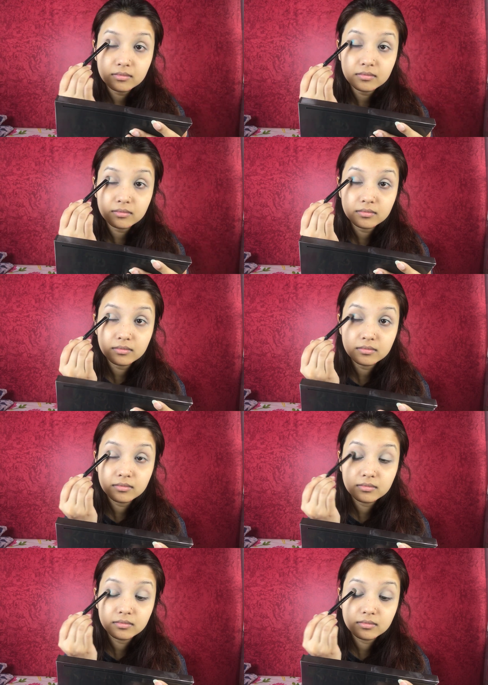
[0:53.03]

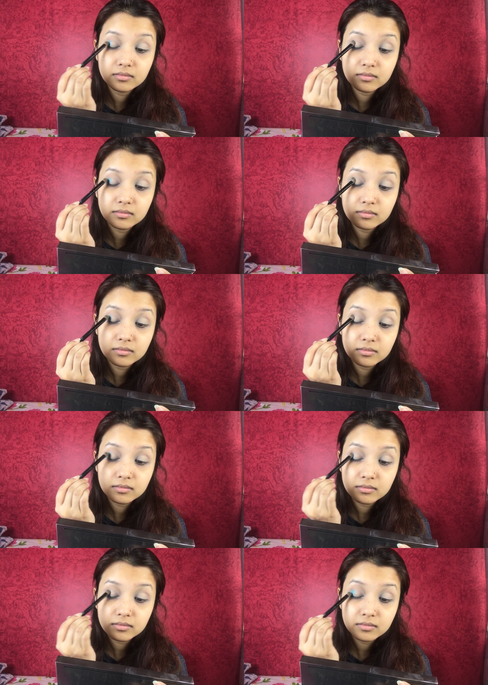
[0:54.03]

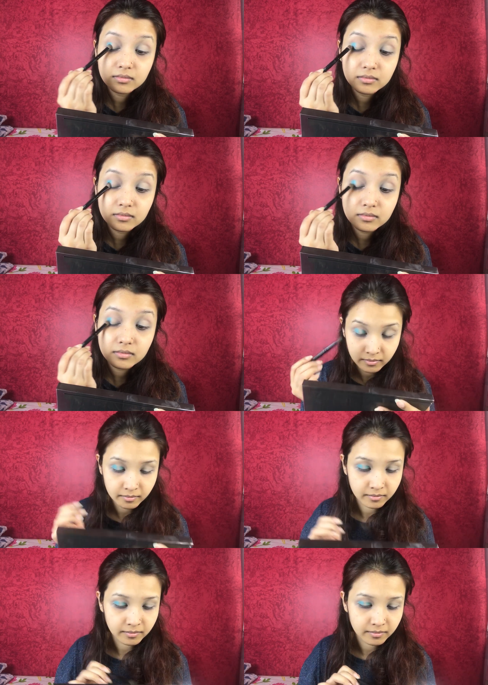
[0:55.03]

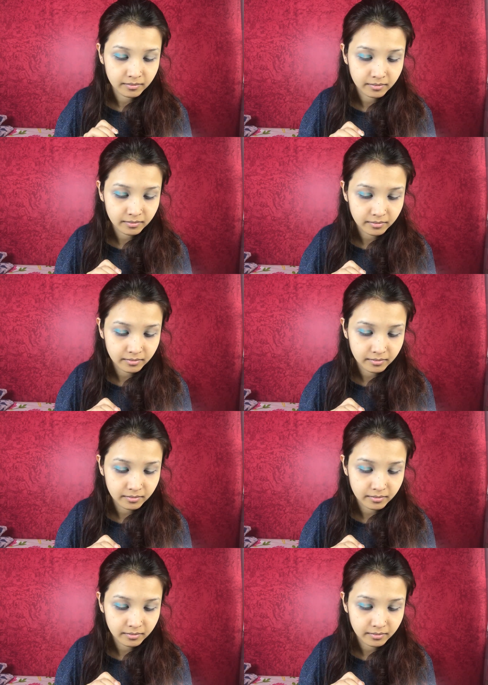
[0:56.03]
[no speech]